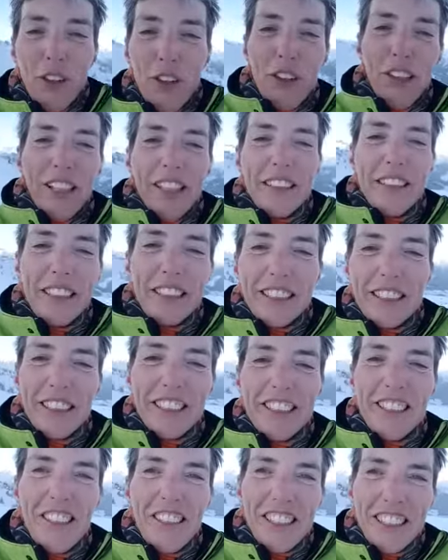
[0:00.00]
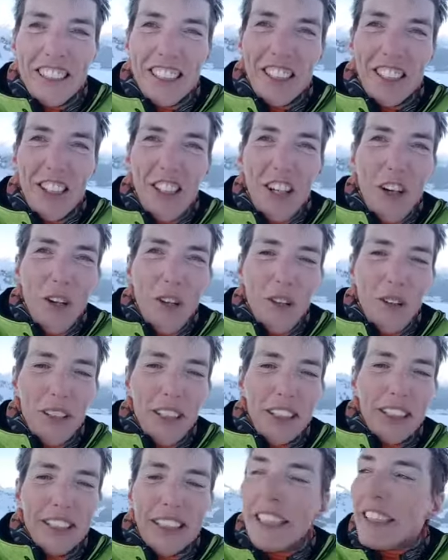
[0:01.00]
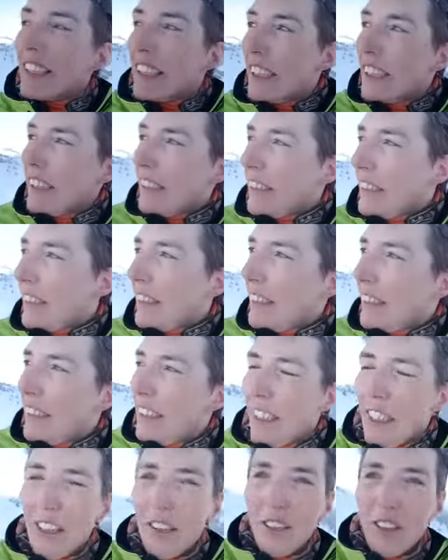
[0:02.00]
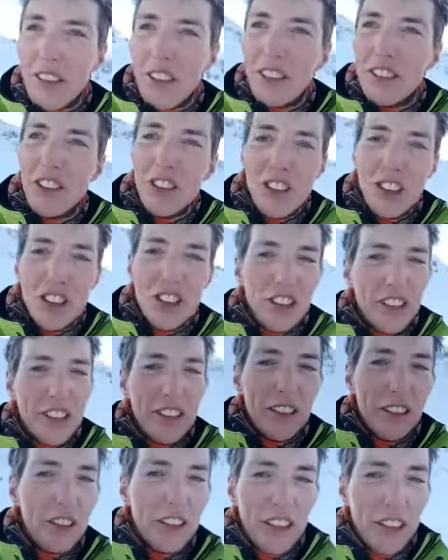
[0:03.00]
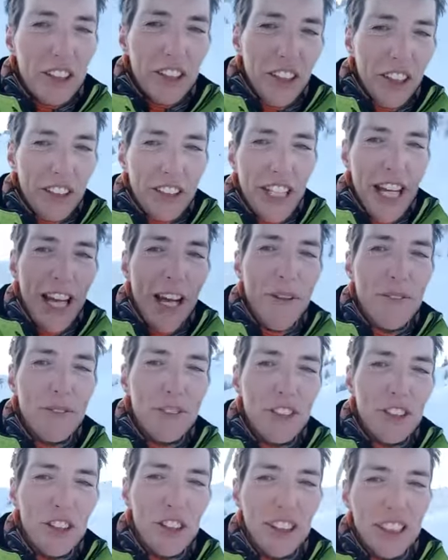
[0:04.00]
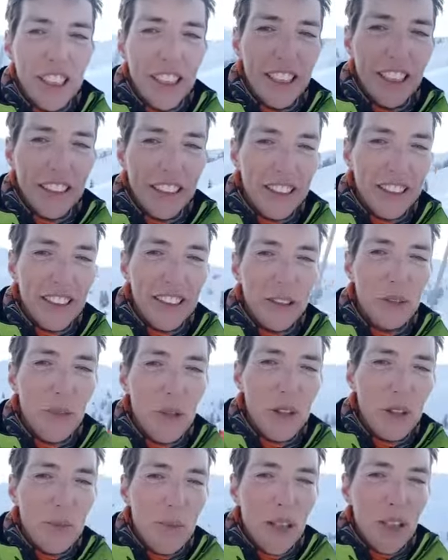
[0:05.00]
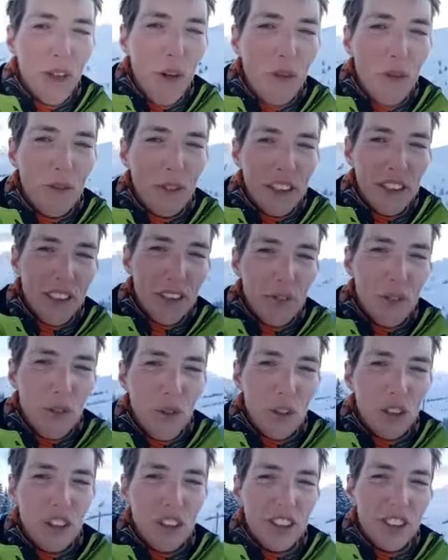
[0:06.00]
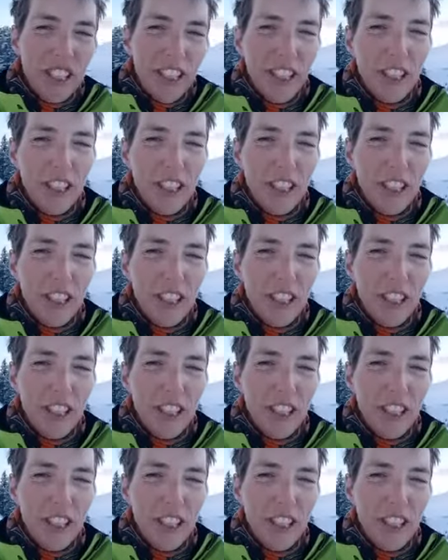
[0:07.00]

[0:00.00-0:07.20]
Look at this, the sun is slowly setting. Look, I'll just, you, you know, you have to see this. This was my office for today.